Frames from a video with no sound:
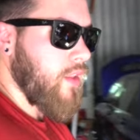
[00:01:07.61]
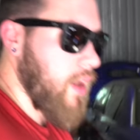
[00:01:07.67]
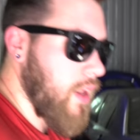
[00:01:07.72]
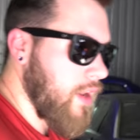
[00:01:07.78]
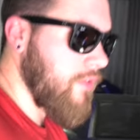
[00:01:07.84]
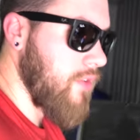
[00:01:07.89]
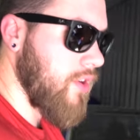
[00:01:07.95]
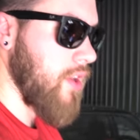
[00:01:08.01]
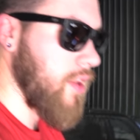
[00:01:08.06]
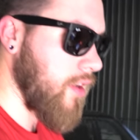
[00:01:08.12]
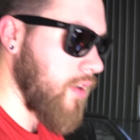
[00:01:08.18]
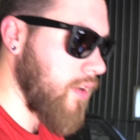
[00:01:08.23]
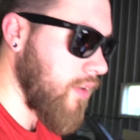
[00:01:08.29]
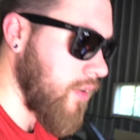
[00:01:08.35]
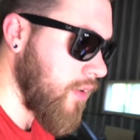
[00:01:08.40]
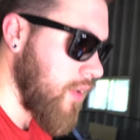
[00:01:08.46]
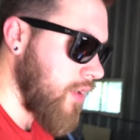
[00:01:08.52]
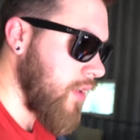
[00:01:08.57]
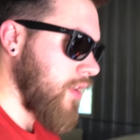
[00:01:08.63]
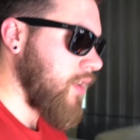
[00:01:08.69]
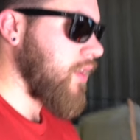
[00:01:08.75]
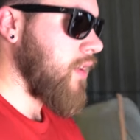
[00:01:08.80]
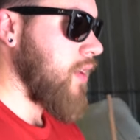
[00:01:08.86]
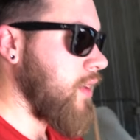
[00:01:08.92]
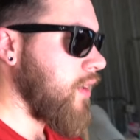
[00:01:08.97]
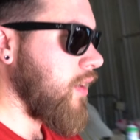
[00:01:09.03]
I never did a
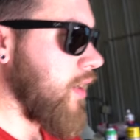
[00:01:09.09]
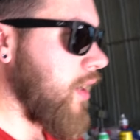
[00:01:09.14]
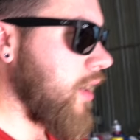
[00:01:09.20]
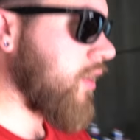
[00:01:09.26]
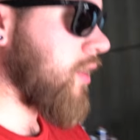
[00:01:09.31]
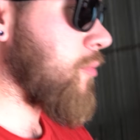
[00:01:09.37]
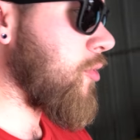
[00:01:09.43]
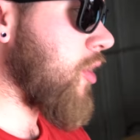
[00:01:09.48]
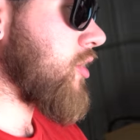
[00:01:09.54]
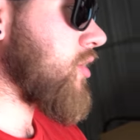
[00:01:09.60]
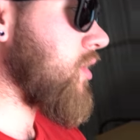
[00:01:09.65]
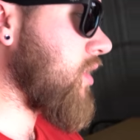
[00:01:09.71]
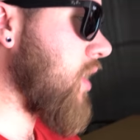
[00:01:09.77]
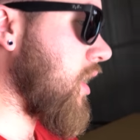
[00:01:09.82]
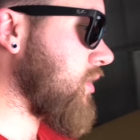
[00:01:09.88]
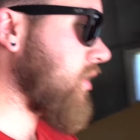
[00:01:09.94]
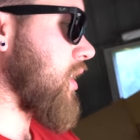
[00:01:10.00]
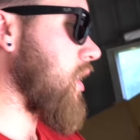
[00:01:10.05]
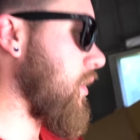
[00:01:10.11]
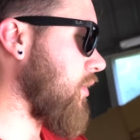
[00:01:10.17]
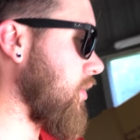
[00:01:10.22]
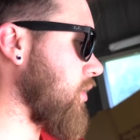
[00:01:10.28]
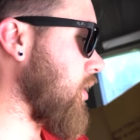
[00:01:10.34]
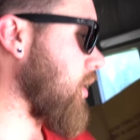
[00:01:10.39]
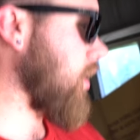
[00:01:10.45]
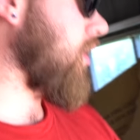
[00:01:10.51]
compression test. I
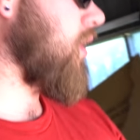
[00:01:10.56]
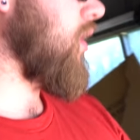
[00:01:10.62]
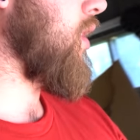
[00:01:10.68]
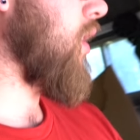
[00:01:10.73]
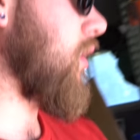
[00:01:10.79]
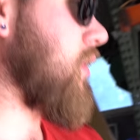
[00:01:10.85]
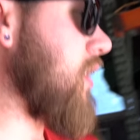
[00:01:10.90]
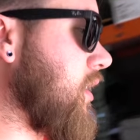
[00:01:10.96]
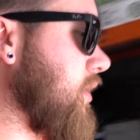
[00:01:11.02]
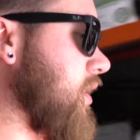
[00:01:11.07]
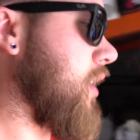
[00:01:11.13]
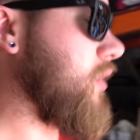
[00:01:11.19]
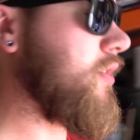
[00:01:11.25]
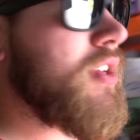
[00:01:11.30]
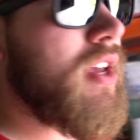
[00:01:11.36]
never did a leak down